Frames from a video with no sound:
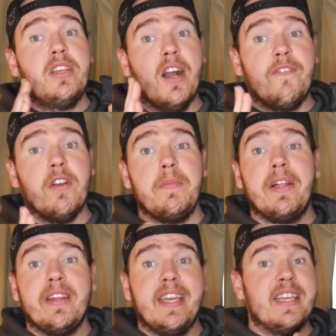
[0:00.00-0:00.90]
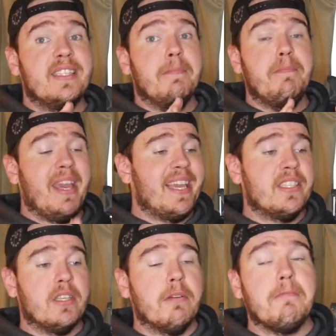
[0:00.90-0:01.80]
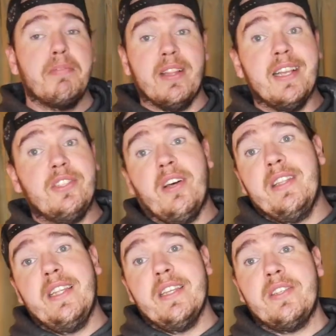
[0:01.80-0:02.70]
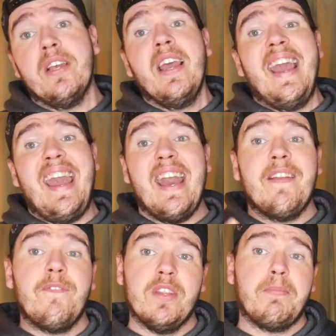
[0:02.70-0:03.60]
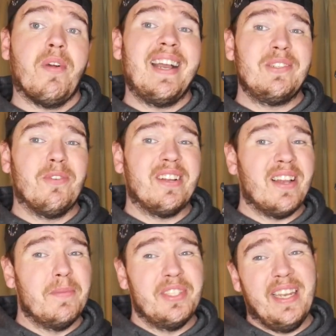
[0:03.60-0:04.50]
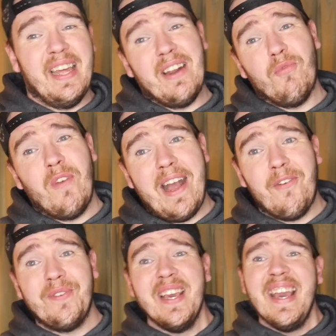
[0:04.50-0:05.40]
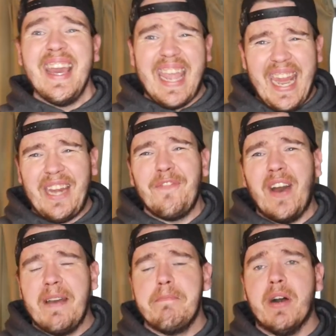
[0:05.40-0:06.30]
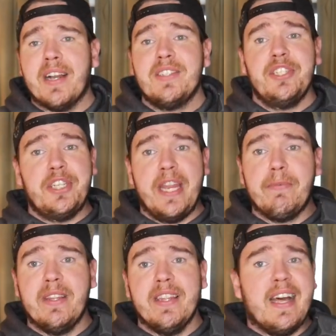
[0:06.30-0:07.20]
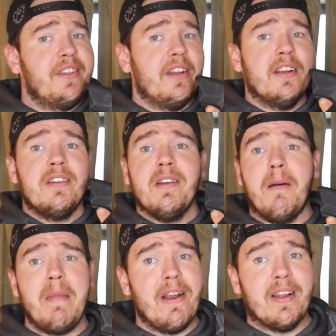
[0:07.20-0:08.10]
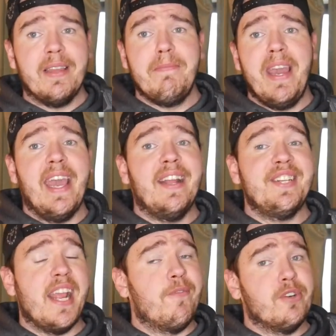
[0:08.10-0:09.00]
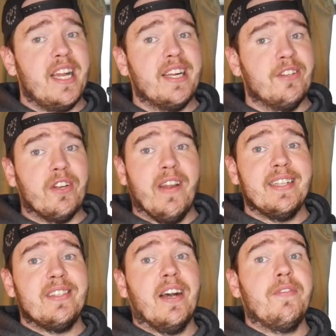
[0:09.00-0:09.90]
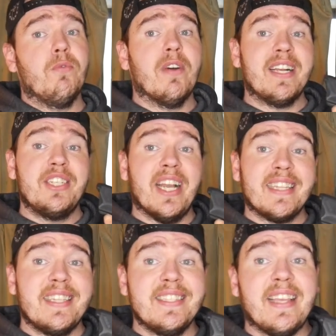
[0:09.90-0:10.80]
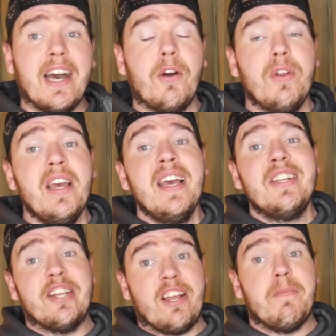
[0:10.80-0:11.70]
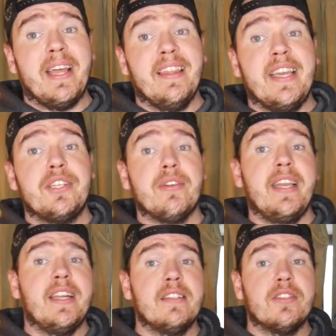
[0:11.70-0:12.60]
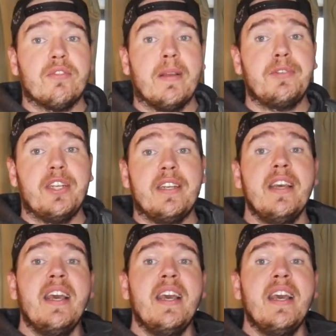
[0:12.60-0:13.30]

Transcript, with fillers: Comfortability is the biggest plus on this and for the price where it comes in at around 85 bucks. Genuine leather, American made, JM4 Tactical, great stuff. You wanna check this out, check out my link tree in the description.